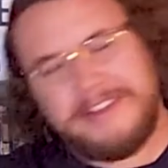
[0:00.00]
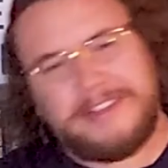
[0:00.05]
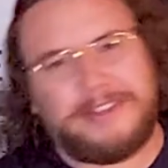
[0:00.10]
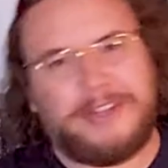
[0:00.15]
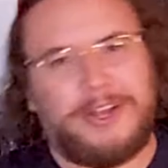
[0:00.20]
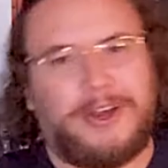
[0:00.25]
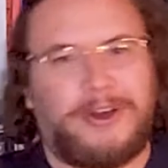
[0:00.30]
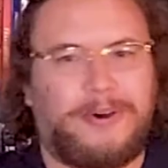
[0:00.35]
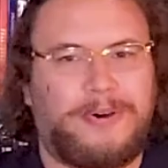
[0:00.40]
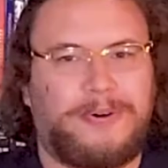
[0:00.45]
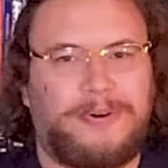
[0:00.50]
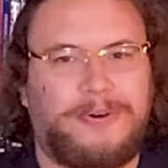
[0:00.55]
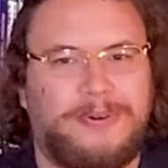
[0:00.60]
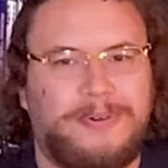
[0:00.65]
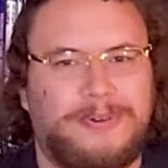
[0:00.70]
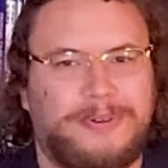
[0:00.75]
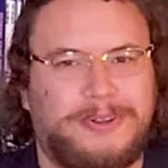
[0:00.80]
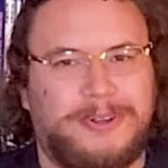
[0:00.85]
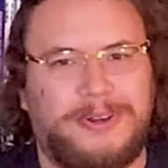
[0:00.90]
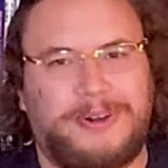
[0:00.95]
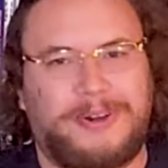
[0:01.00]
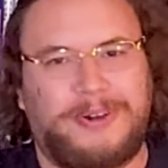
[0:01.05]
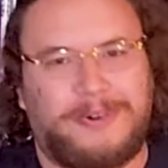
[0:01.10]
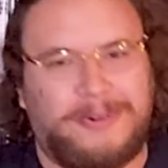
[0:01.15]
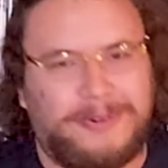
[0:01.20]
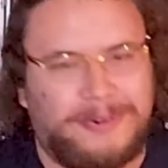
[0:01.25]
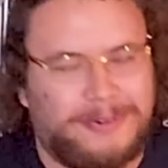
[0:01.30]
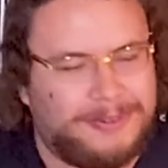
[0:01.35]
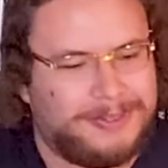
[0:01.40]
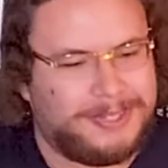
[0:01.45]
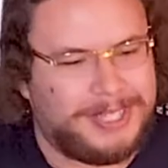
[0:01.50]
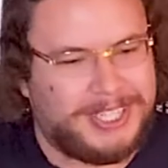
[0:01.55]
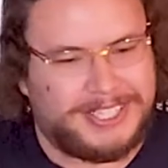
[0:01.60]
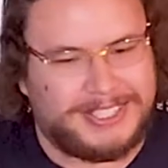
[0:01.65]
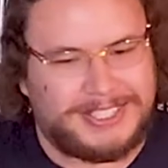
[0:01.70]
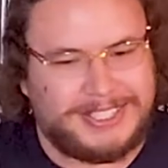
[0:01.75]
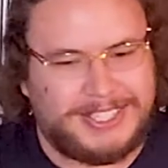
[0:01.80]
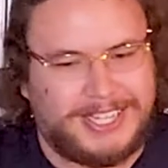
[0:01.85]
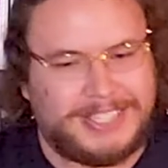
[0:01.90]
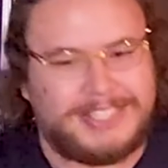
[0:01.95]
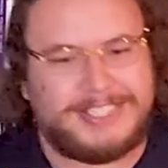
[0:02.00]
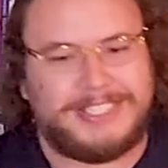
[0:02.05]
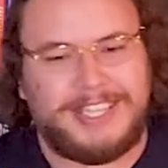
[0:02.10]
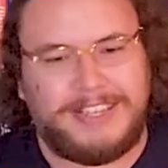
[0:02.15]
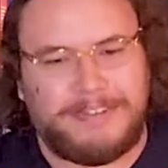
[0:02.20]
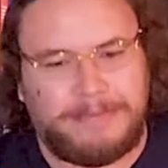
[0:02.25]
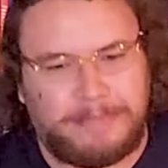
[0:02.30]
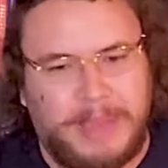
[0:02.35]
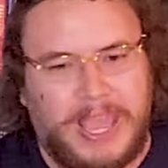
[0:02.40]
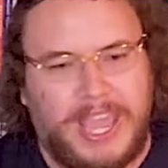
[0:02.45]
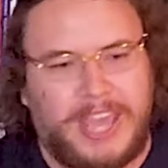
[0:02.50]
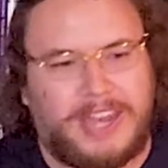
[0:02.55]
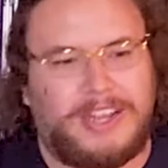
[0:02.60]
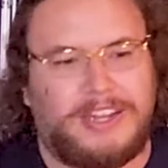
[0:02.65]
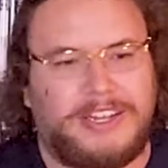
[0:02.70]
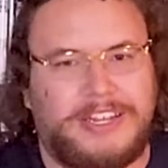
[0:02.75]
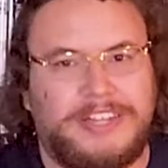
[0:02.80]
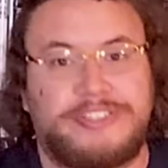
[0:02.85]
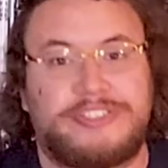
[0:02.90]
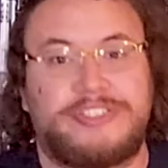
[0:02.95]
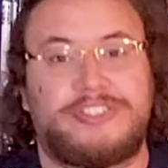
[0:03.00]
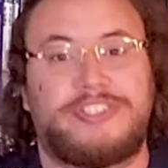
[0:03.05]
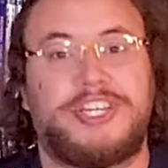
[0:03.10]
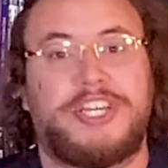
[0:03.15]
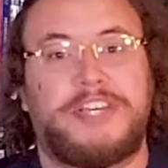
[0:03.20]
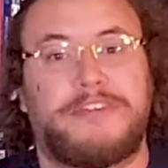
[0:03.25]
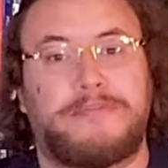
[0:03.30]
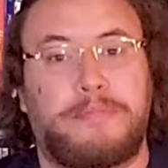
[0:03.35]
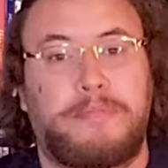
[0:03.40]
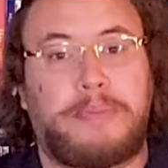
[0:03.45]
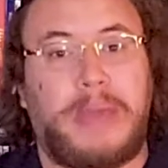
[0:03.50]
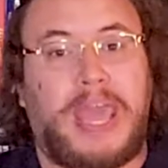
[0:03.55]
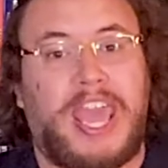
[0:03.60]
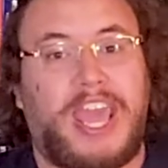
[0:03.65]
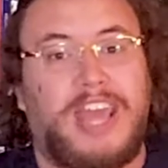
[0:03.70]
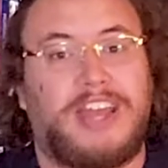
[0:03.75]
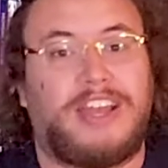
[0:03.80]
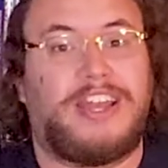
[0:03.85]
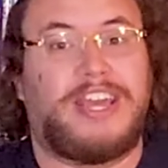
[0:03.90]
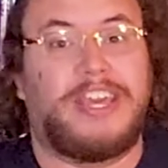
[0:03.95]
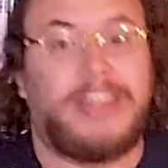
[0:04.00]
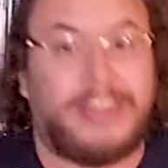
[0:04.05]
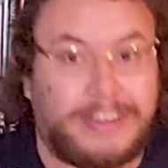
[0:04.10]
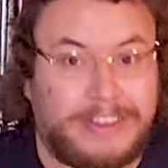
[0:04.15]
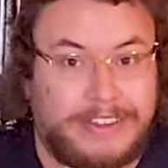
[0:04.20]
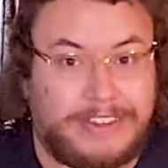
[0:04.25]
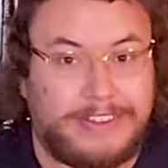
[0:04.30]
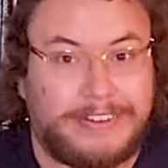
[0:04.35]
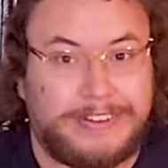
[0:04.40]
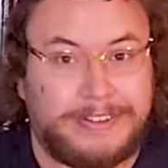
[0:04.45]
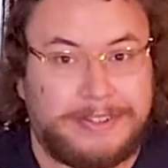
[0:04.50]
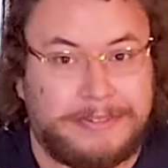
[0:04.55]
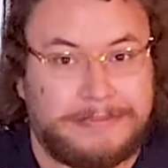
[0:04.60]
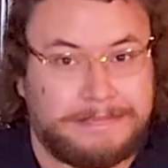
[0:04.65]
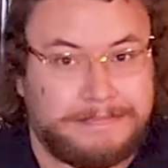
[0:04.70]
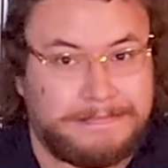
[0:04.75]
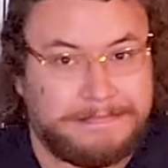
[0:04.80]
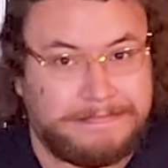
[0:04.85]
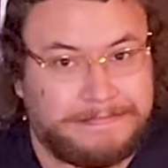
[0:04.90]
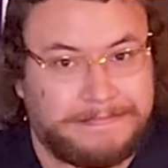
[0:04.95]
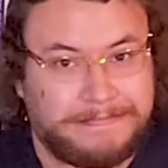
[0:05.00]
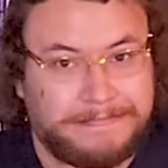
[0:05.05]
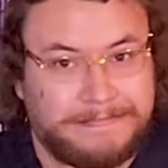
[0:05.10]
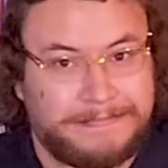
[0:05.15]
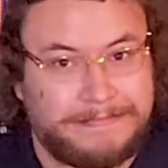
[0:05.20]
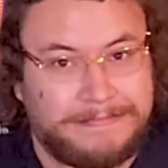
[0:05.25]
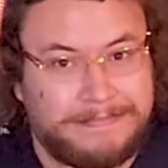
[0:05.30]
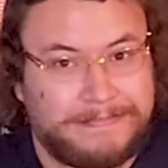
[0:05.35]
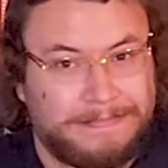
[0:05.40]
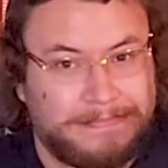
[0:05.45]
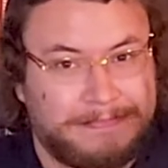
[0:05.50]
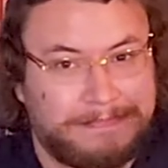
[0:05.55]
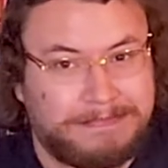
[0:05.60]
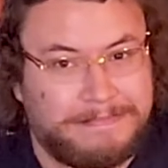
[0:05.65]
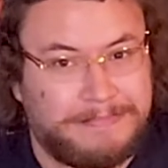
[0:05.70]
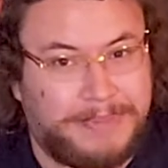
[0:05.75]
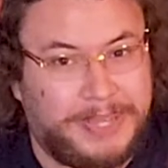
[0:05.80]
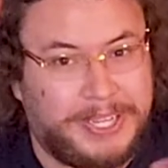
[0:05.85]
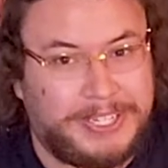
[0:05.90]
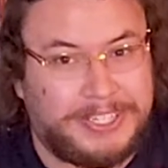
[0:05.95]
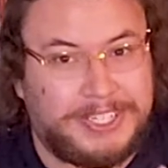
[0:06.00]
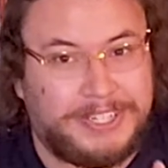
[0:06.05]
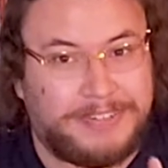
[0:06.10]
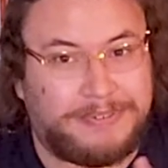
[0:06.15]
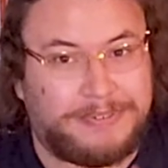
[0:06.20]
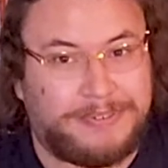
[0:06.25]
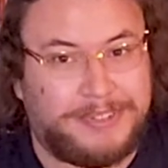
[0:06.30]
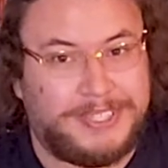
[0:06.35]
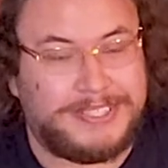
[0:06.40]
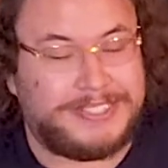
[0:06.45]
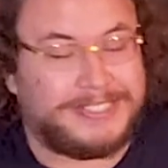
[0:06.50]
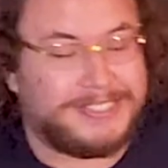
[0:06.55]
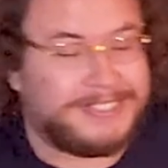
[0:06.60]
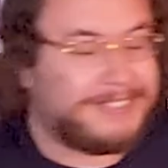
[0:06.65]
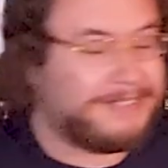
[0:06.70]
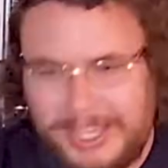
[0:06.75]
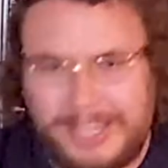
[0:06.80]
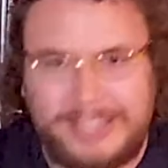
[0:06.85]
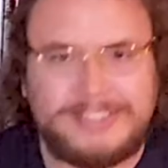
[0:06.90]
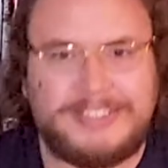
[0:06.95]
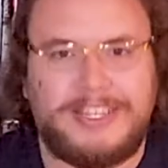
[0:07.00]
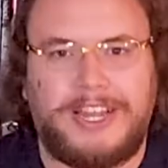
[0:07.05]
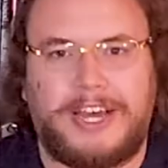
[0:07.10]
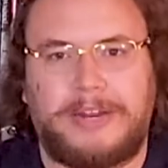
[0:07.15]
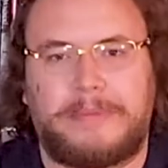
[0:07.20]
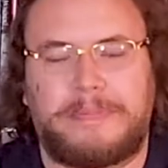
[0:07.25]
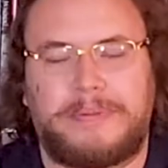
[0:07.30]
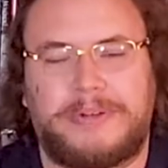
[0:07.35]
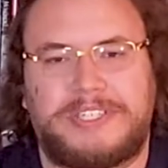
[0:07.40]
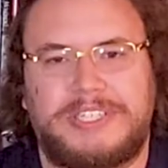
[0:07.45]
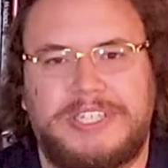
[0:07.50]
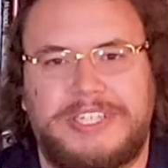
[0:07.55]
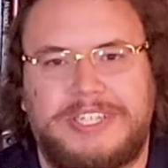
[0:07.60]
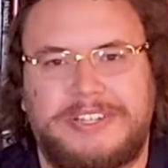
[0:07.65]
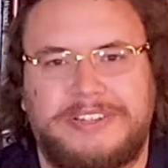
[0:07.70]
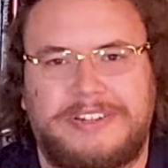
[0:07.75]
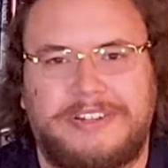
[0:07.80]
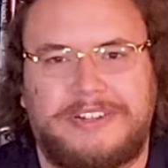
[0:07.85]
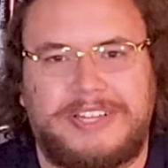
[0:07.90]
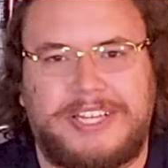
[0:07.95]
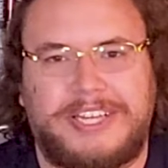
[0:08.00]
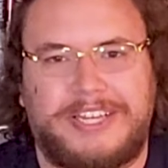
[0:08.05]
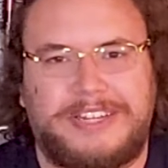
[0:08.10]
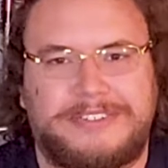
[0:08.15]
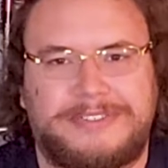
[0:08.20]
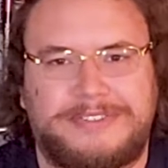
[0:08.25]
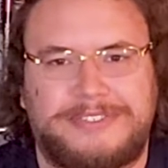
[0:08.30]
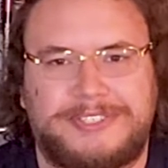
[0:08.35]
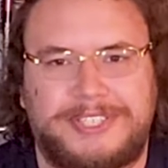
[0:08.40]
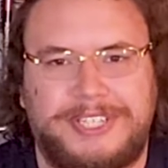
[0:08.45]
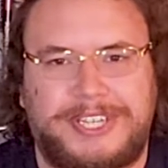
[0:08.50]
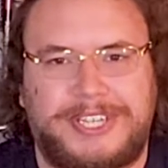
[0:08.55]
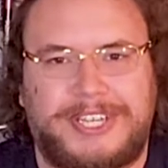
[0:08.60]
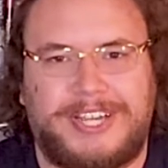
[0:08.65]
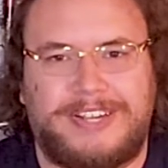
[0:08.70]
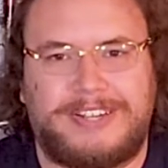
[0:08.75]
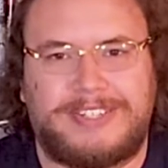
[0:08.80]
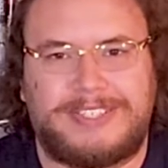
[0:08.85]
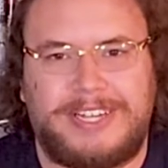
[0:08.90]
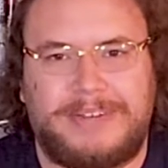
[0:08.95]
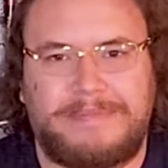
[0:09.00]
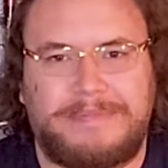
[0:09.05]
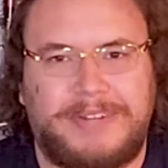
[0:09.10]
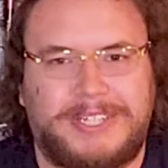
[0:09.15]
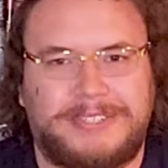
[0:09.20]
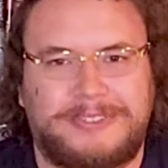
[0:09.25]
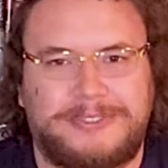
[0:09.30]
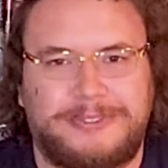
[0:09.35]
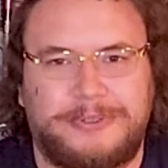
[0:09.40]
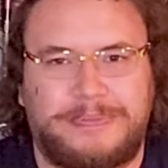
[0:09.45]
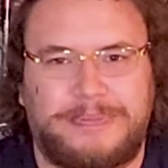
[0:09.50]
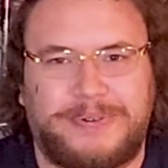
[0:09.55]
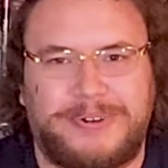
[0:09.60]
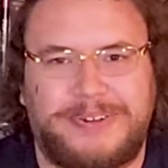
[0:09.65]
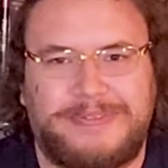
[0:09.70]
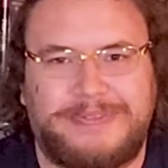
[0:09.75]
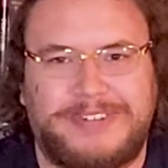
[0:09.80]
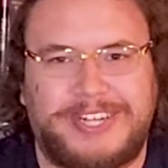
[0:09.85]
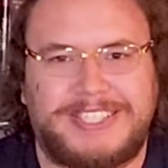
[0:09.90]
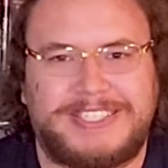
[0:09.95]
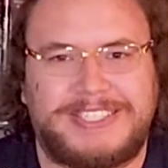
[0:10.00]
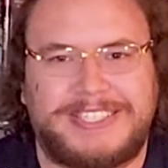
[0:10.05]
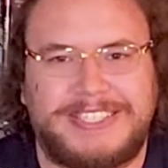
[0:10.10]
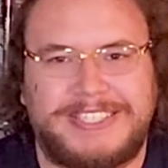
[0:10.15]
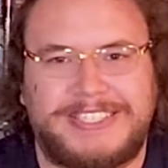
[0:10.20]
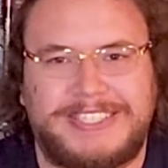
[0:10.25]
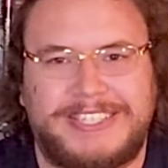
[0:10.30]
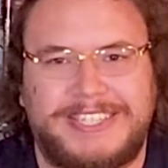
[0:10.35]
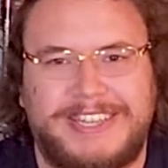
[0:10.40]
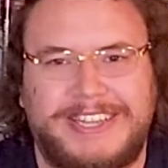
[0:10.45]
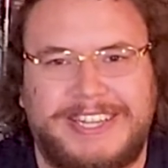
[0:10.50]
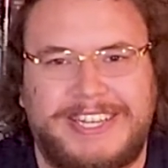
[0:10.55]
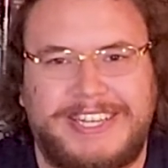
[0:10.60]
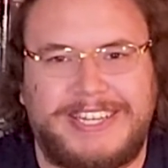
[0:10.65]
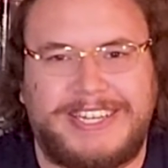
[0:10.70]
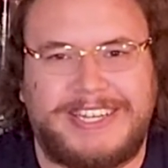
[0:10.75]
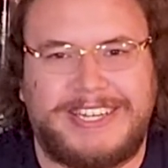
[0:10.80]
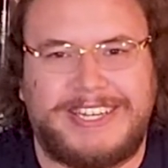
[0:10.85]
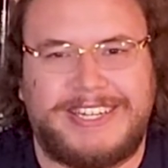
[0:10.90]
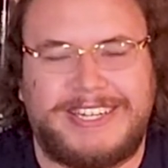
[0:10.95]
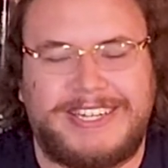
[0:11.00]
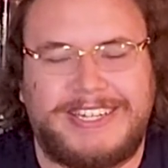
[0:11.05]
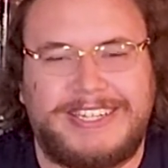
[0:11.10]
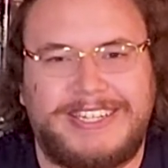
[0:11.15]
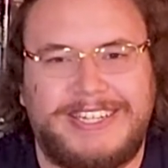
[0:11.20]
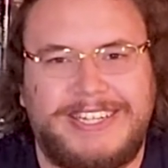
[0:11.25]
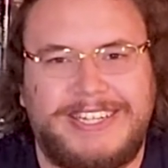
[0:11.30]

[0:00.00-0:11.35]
No. It's not Steve Bannon, it's Steve Banning. Big difference. He's not a particularly interesting character. I'm not super invested in the